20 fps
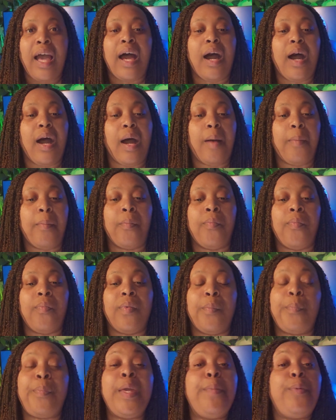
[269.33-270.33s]
Um,
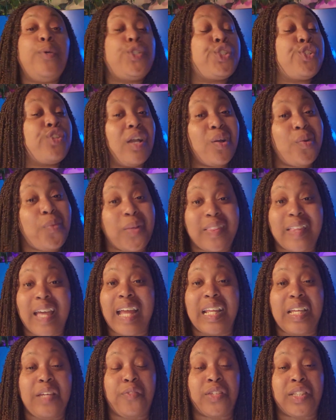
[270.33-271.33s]
people struggle with
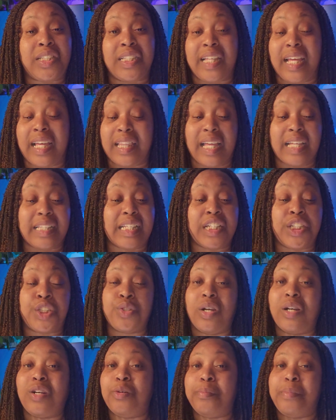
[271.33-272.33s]
that even today, like they
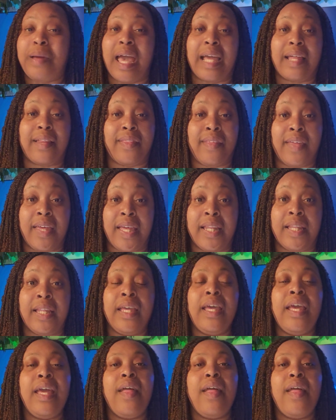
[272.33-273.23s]
struggled back then,